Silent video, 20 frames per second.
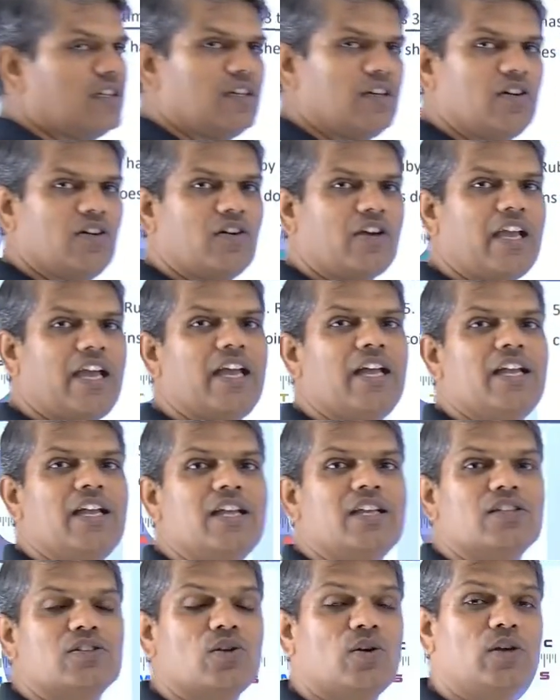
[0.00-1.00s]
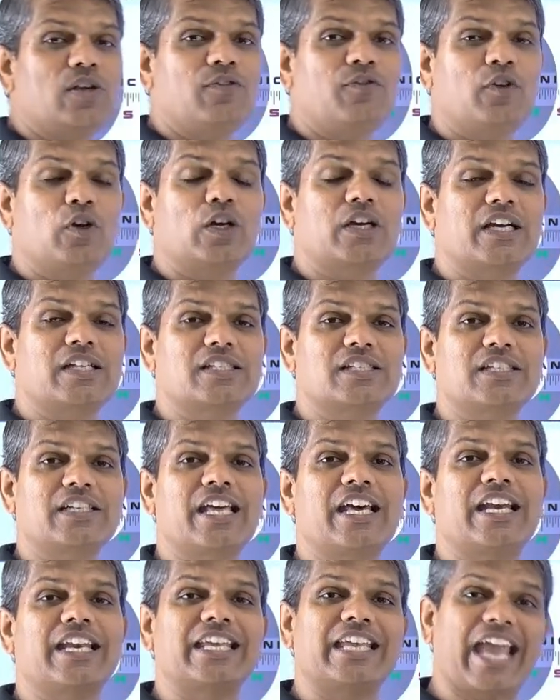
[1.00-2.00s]
Okay, so if you
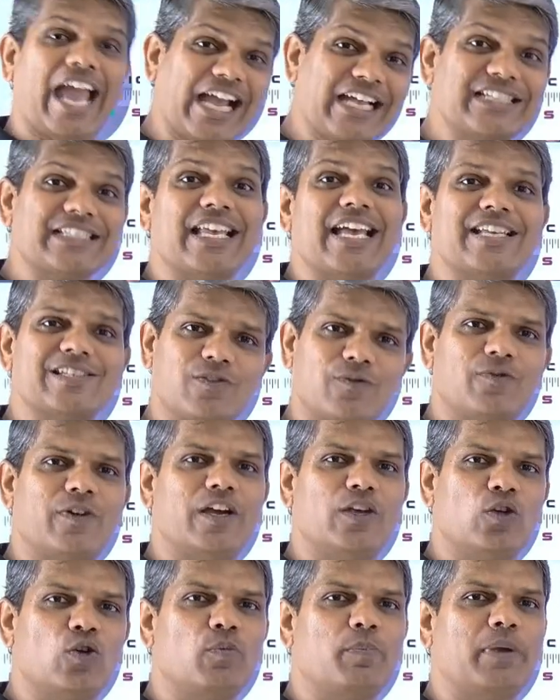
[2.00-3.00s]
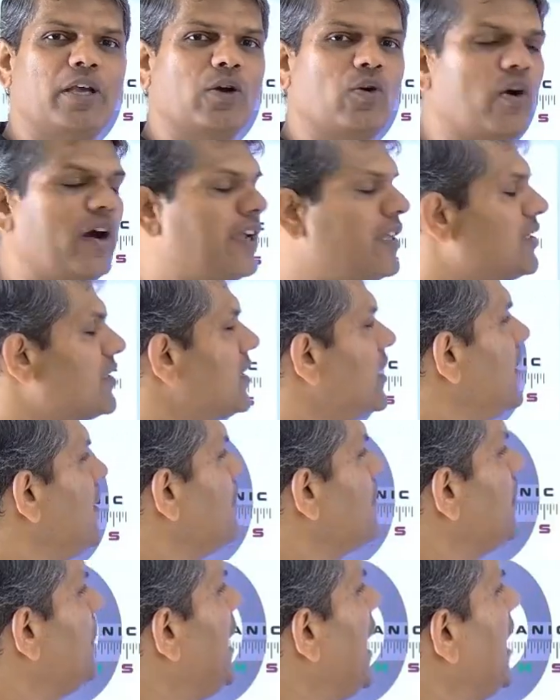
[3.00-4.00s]
consider x as 5 rupee coins,
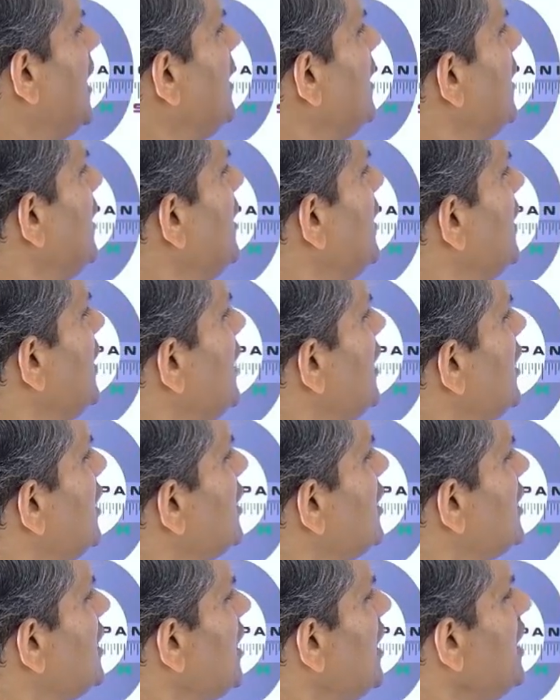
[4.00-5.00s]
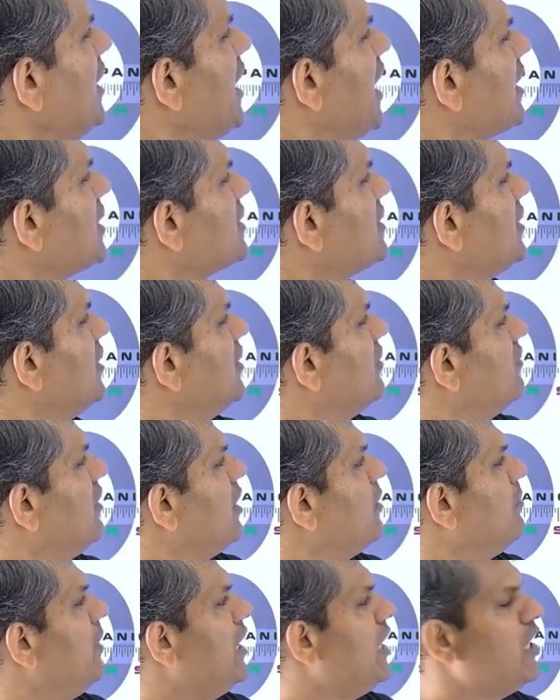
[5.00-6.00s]
then 3x will
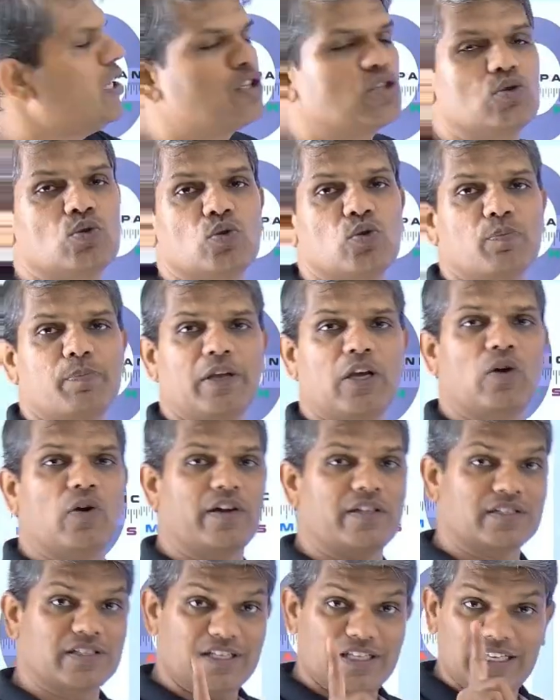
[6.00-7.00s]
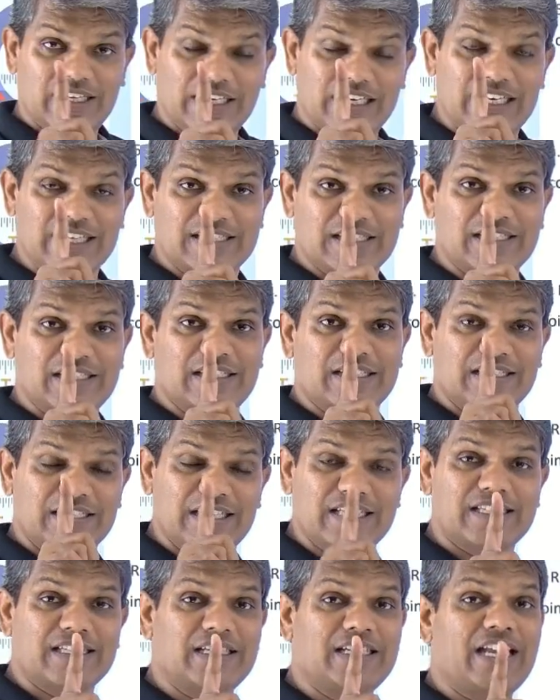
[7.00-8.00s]
be 2 rupee coins.
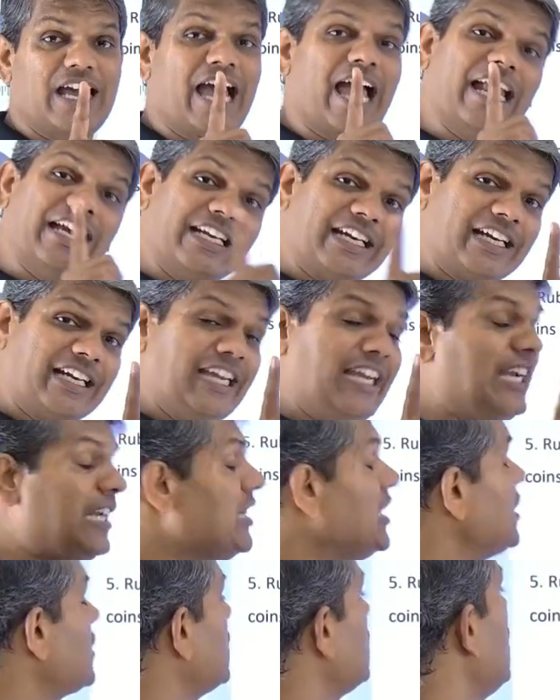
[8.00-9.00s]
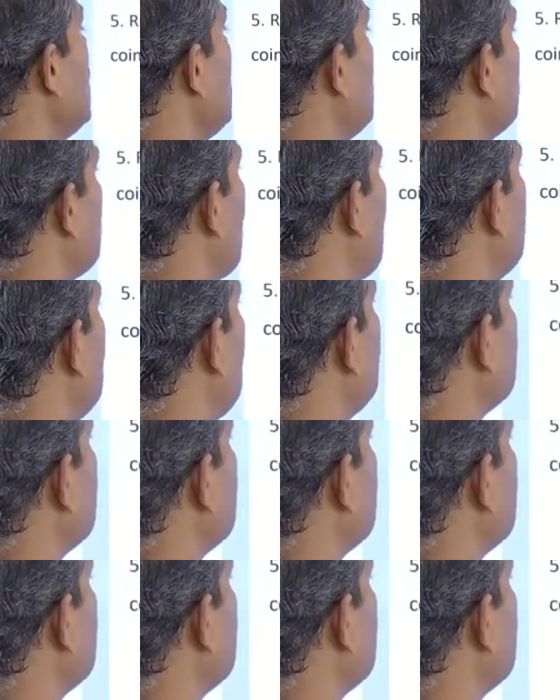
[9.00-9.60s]
Listen and read this problem